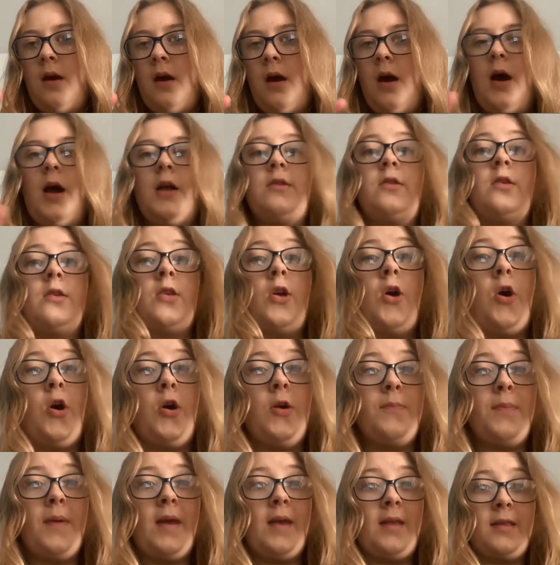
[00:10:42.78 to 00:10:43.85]
I just
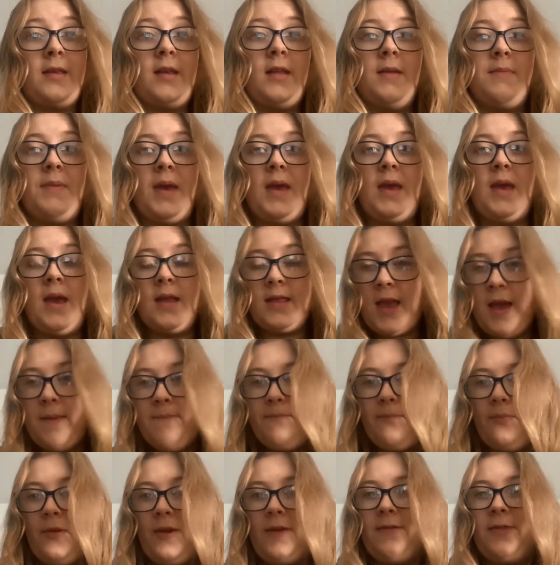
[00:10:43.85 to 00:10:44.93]
hope it's going to be a
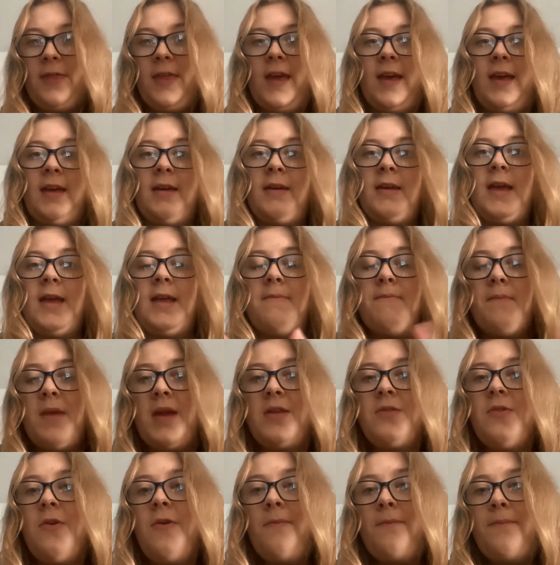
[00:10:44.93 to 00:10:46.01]
temporary thing. It may
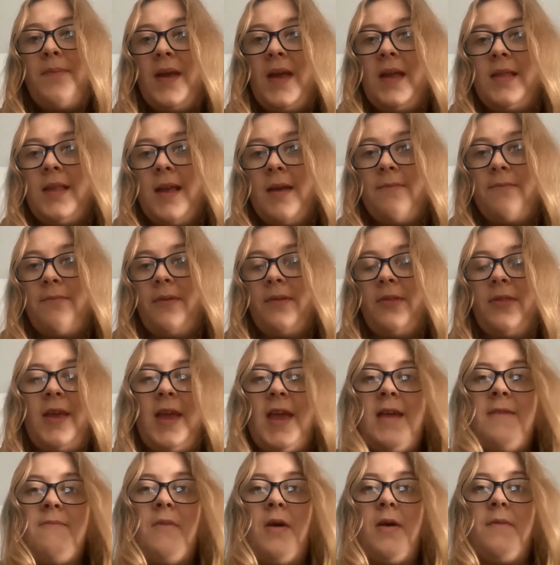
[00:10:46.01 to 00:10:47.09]
not be a temporary thing.
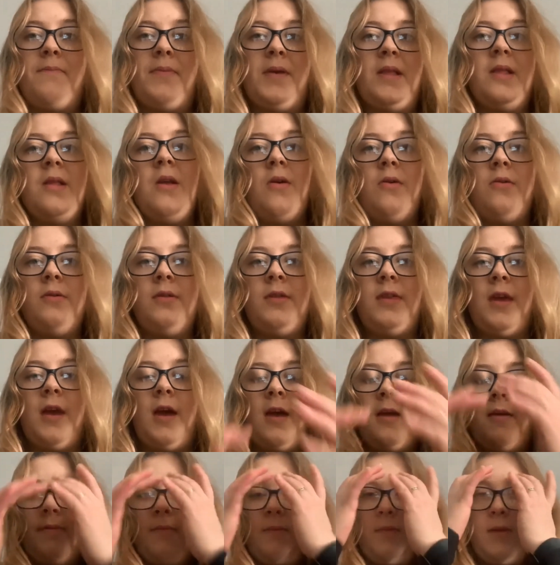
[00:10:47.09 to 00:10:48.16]
It might be long
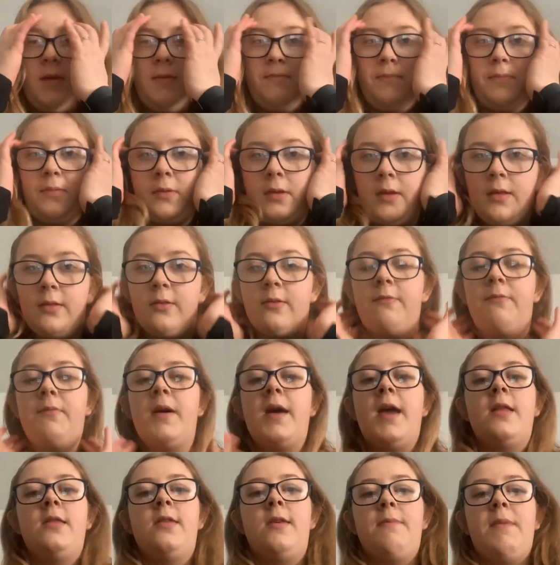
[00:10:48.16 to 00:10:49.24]
term because of my
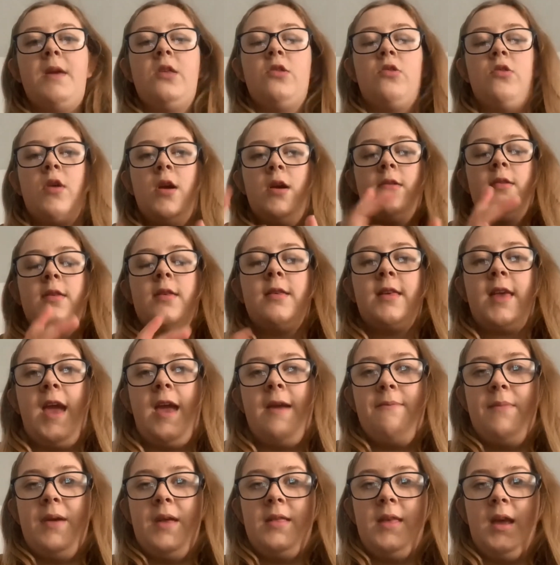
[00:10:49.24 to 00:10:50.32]
endometriosis
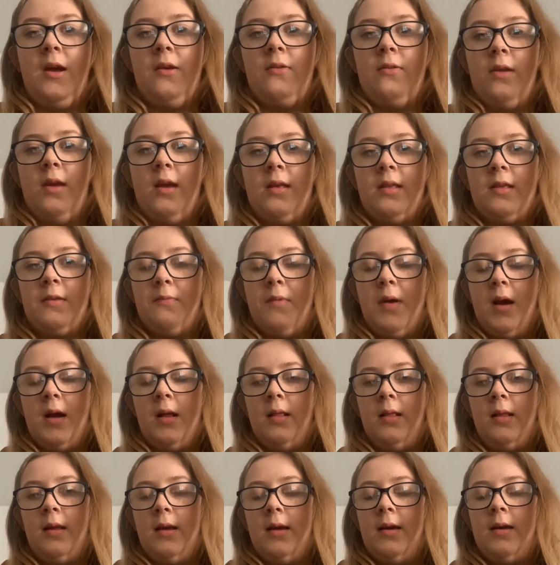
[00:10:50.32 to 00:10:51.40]
getting me down, as
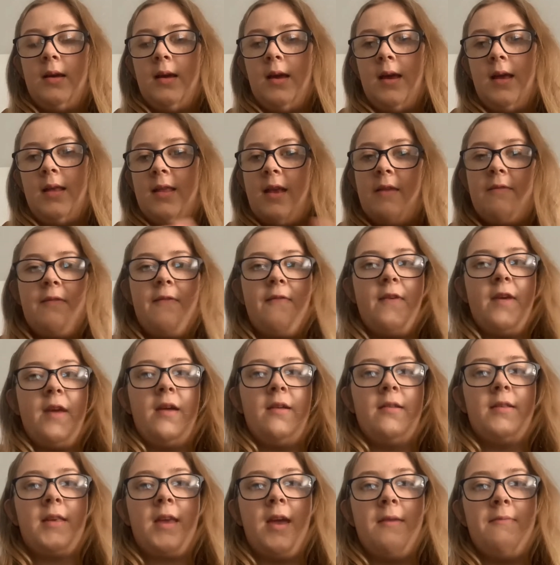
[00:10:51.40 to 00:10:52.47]
well as everything
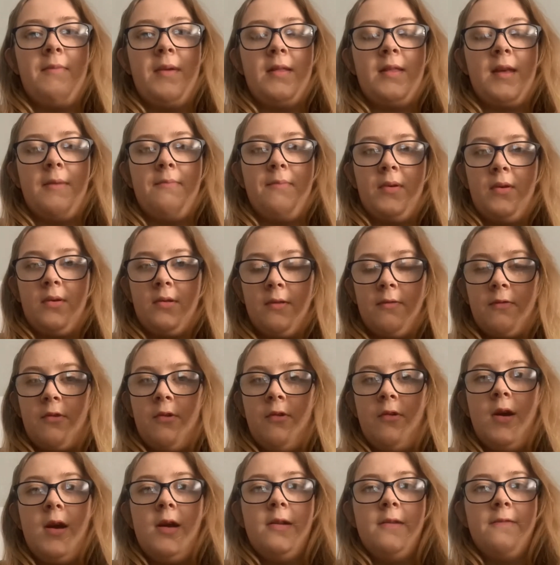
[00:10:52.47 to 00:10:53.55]
else getting me down because of
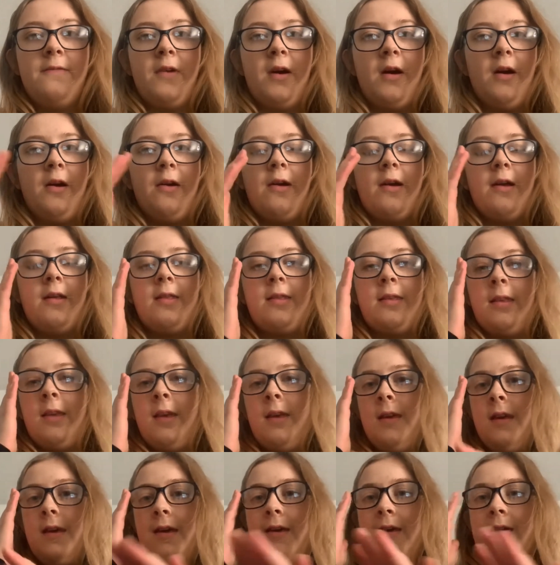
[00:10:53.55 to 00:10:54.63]
coronavirus.
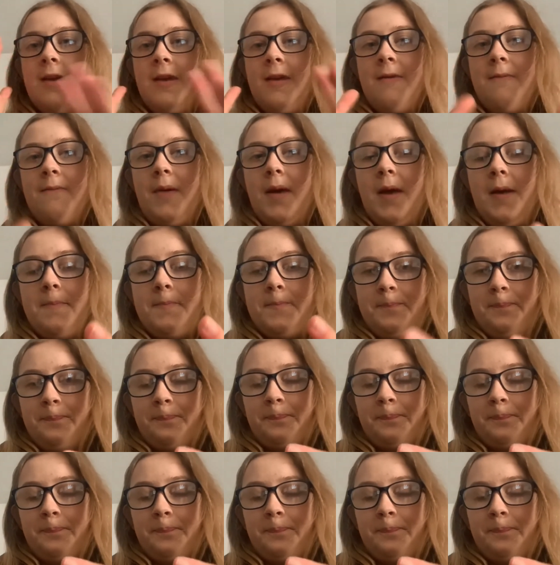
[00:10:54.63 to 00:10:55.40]
But